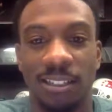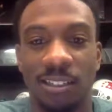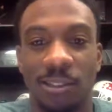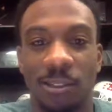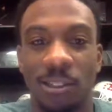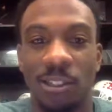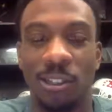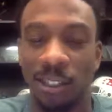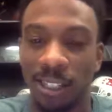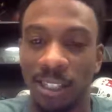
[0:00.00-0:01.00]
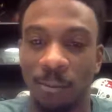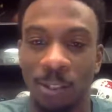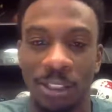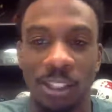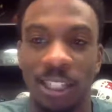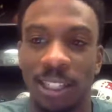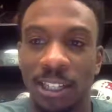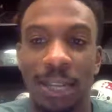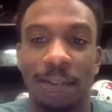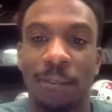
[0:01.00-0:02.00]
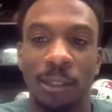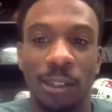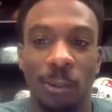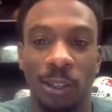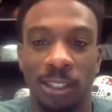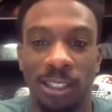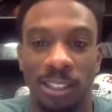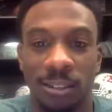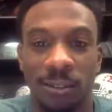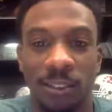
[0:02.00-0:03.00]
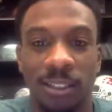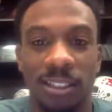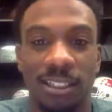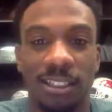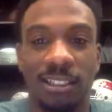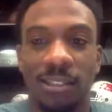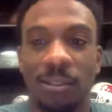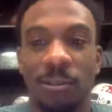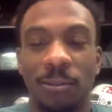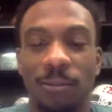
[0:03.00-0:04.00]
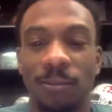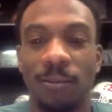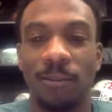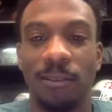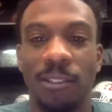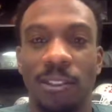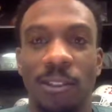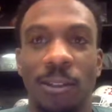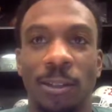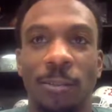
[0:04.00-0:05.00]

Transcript: So, put in the work yourself. So, it